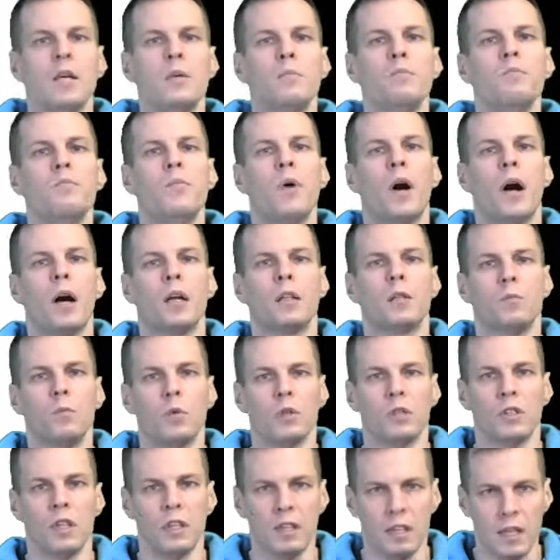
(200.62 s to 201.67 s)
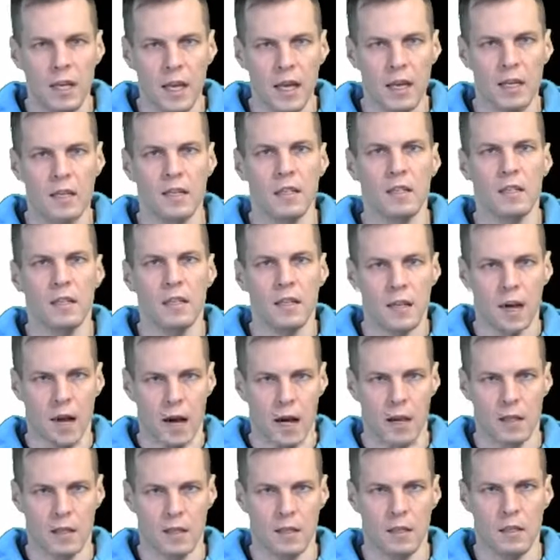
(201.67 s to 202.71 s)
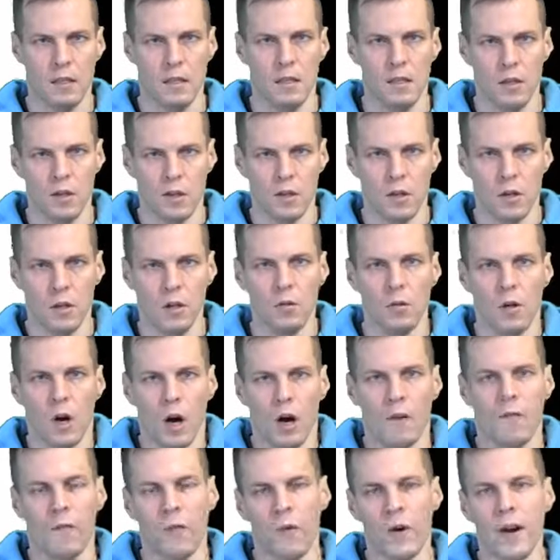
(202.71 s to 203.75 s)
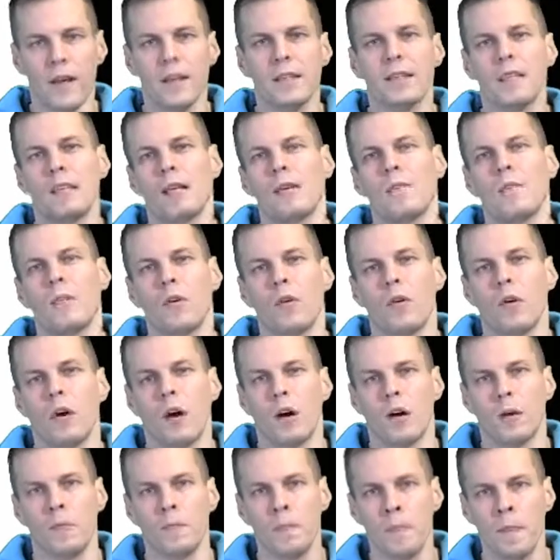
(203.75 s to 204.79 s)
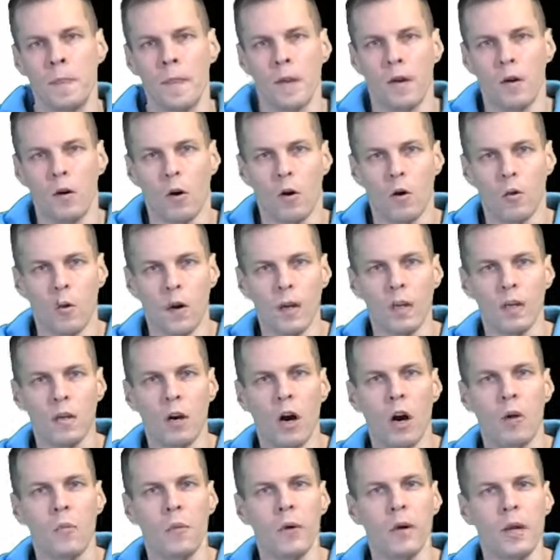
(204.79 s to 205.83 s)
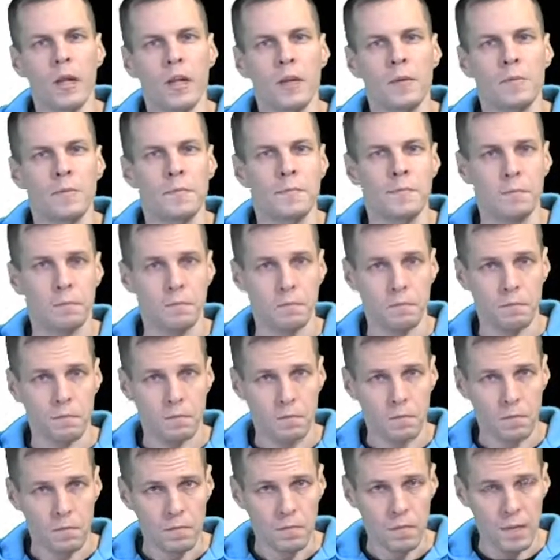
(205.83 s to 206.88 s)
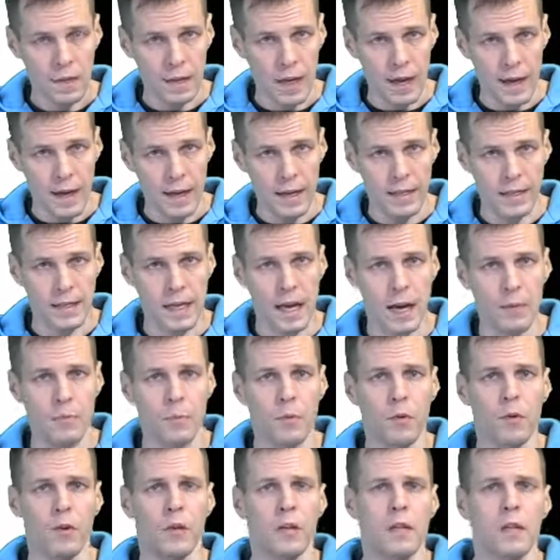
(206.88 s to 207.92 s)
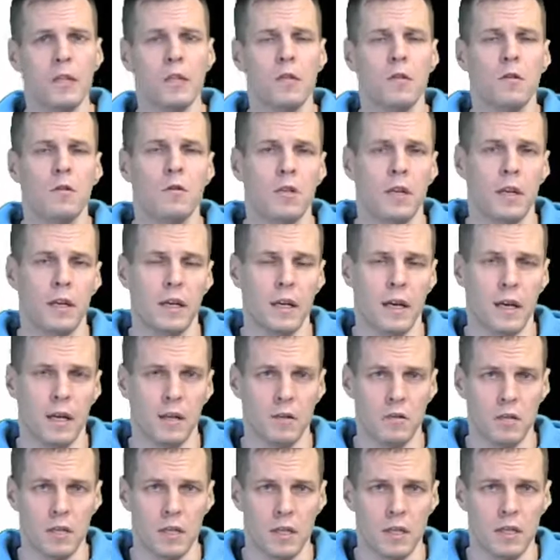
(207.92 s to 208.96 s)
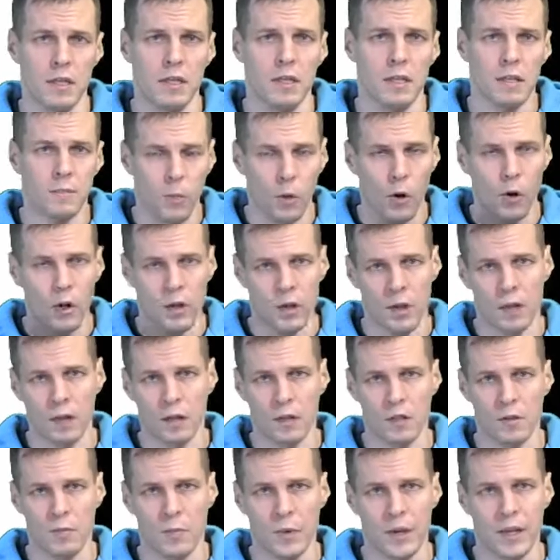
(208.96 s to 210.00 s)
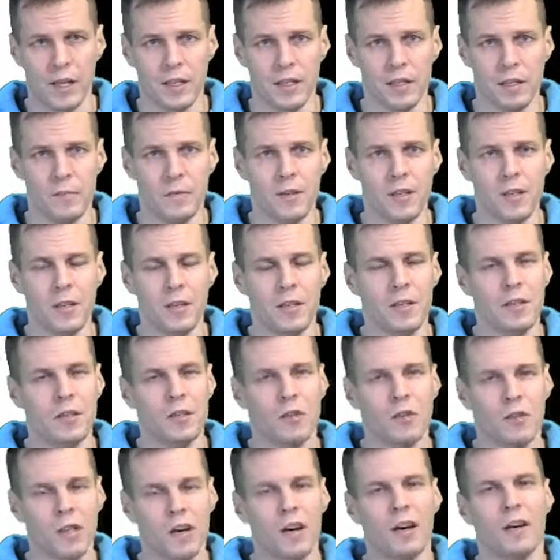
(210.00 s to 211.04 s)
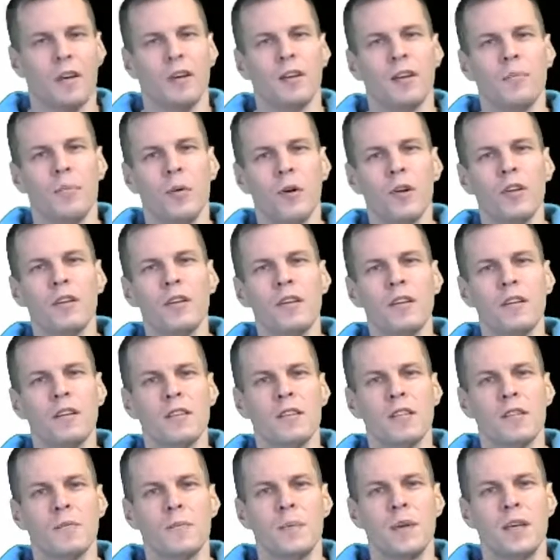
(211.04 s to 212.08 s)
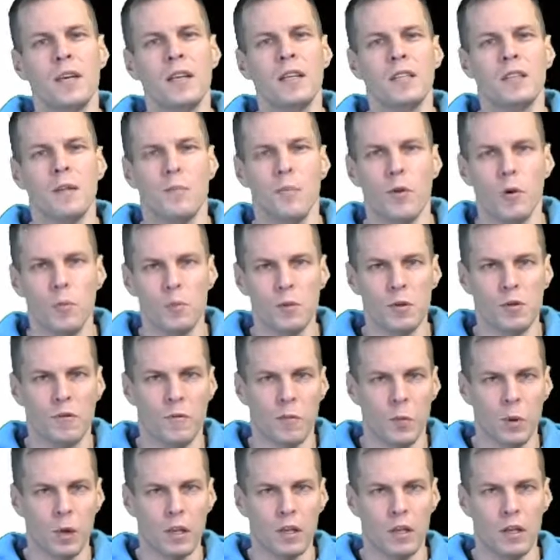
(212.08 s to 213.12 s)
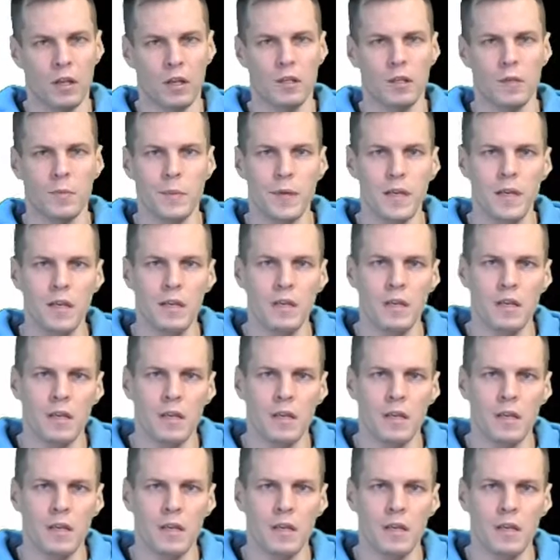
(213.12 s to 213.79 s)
but what the text does. So for example, or quite commonly, an example in discourse analysis is political speech. So the political speech, the purpose of political speech